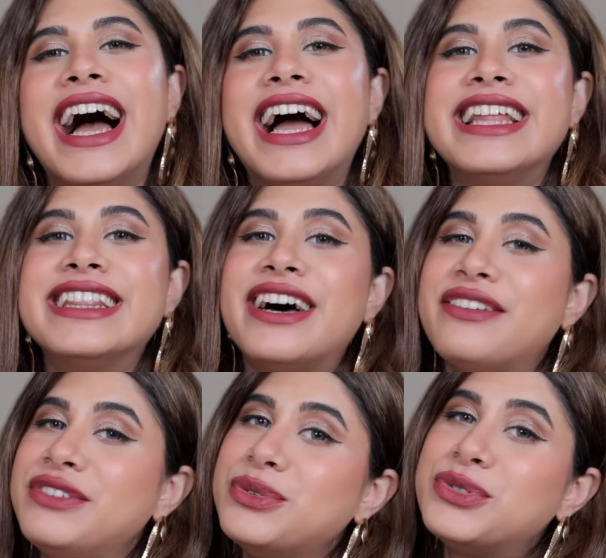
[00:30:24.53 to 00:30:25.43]
I
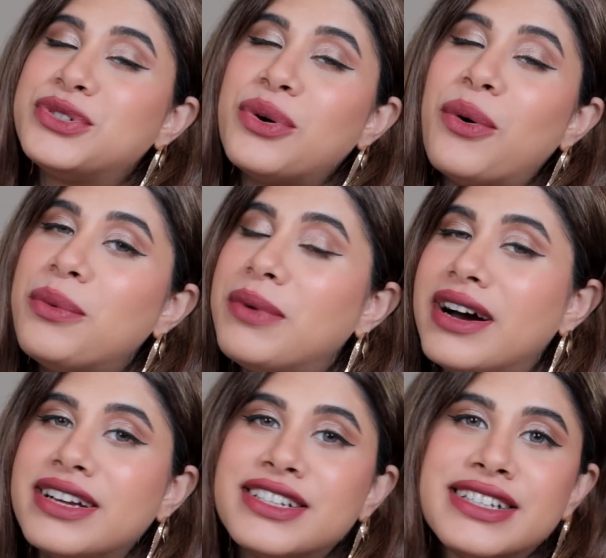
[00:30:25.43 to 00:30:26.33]
love you so
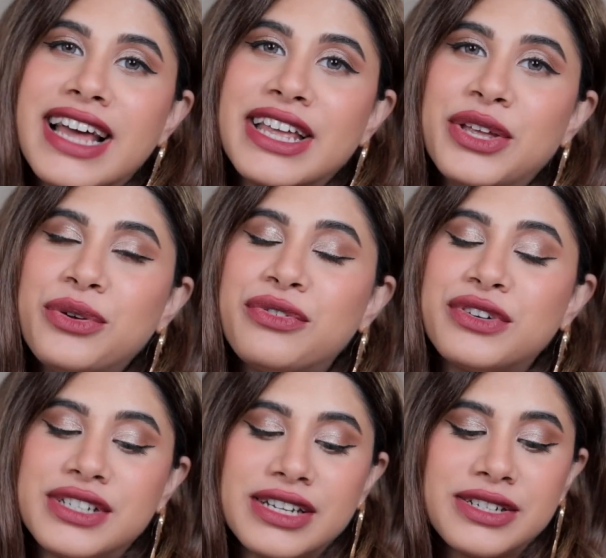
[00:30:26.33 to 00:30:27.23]
much. Thank you
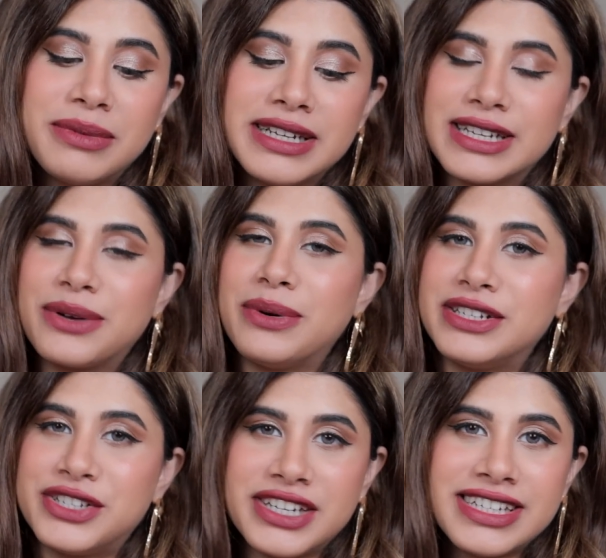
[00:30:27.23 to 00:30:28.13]
for such amazing
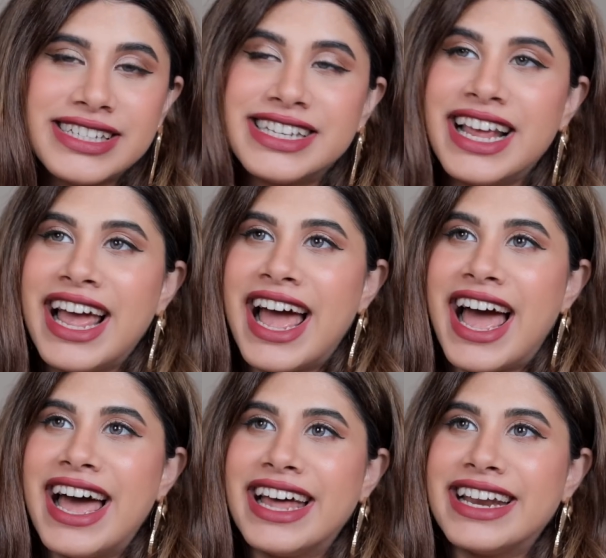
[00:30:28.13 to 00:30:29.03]
questions.
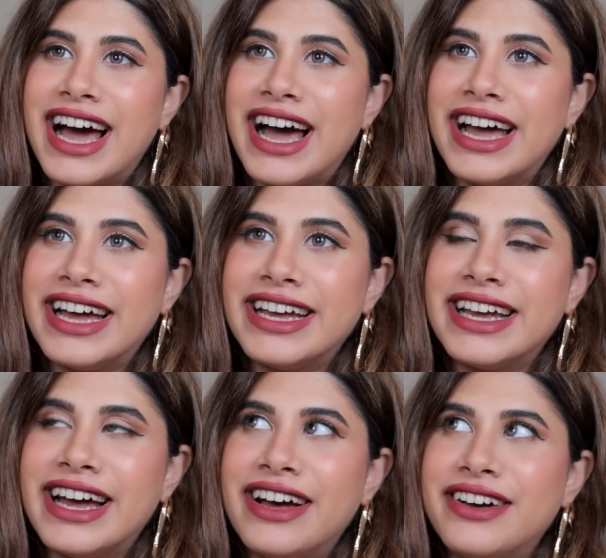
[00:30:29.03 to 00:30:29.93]
And
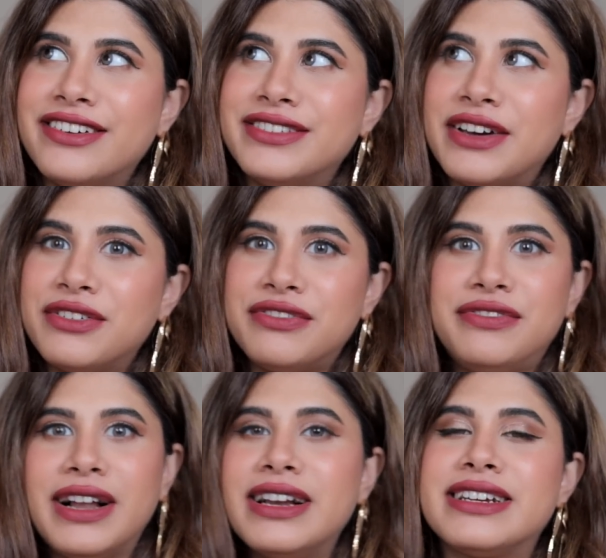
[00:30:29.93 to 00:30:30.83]
I have never
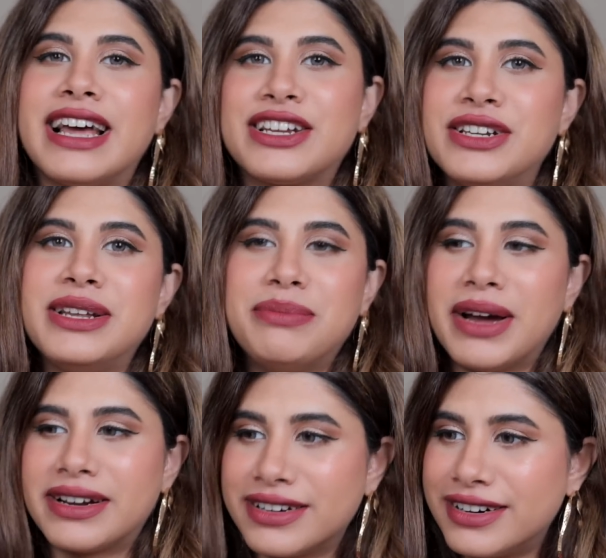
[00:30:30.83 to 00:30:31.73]
felt actually
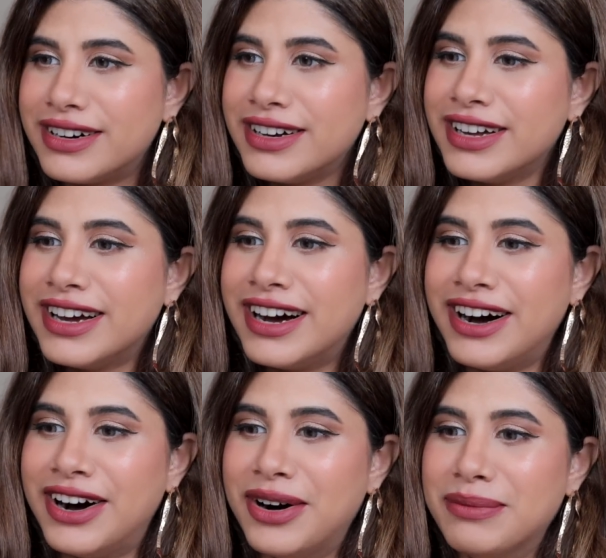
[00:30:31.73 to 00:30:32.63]
better.
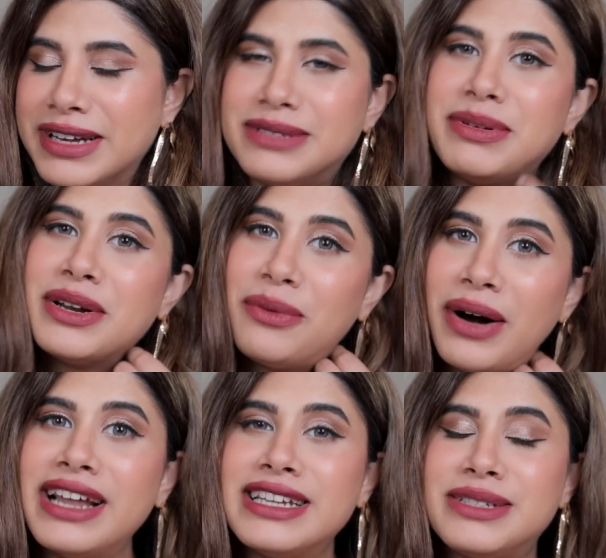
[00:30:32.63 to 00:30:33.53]
It's been a
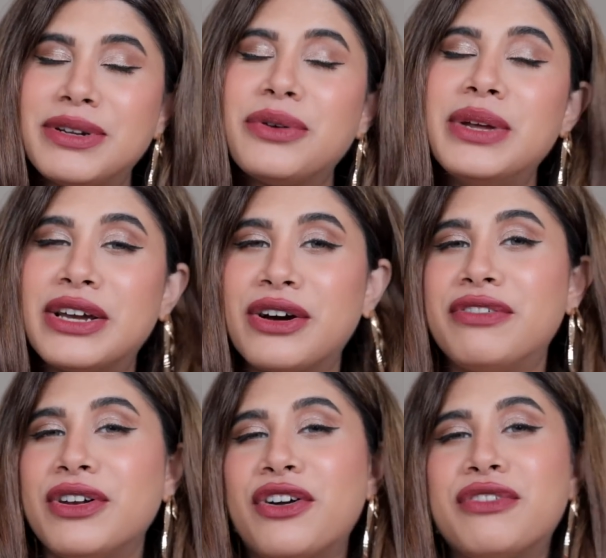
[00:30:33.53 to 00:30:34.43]
while. It's been a week
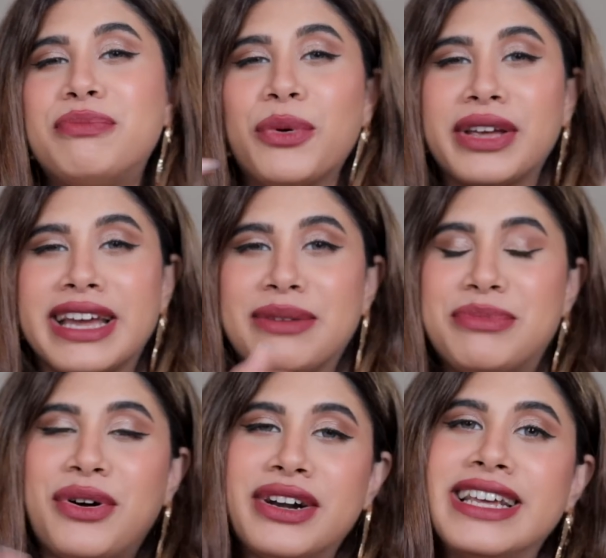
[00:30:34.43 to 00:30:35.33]
of a lot of poking and
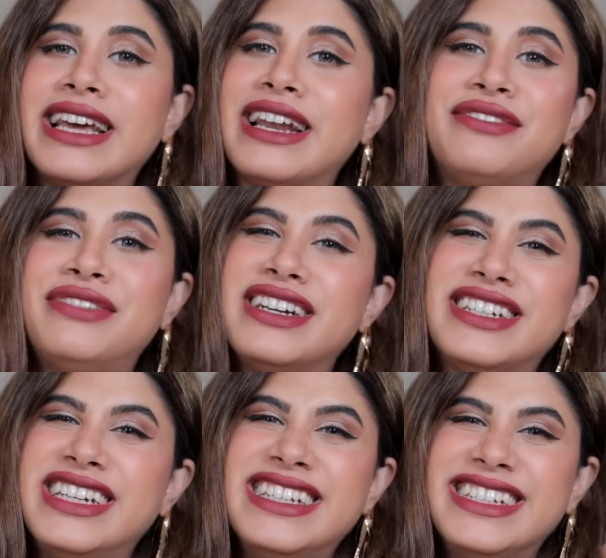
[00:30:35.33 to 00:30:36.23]
prodding, and I
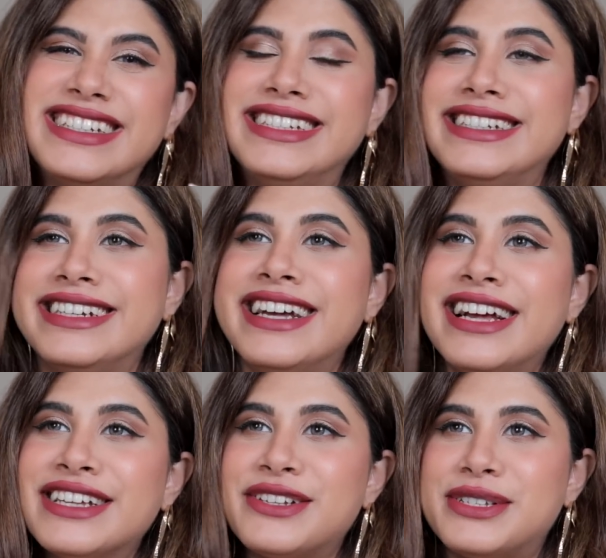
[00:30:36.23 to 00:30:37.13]
felt really icky.
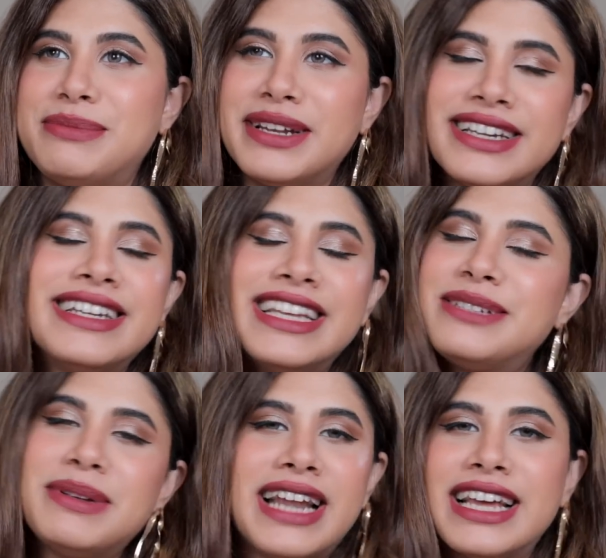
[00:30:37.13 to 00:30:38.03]
So it's
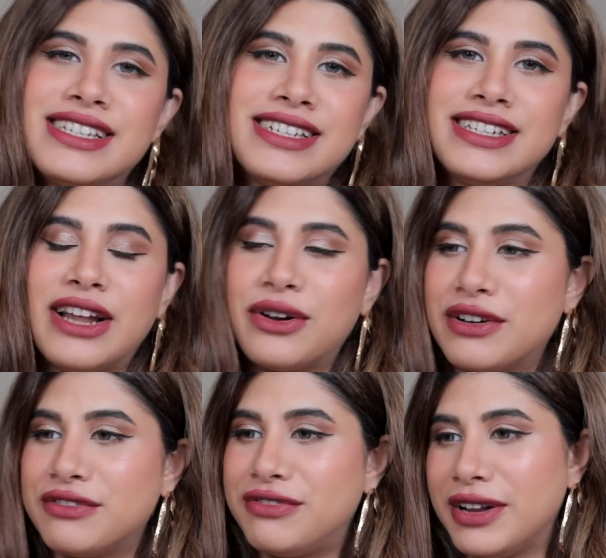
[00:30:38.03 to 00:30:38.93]
been nice to sit down
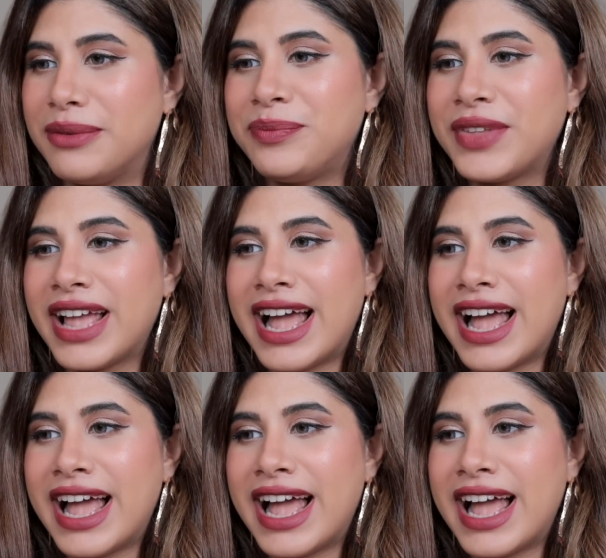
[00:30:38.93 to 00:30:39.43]
and film.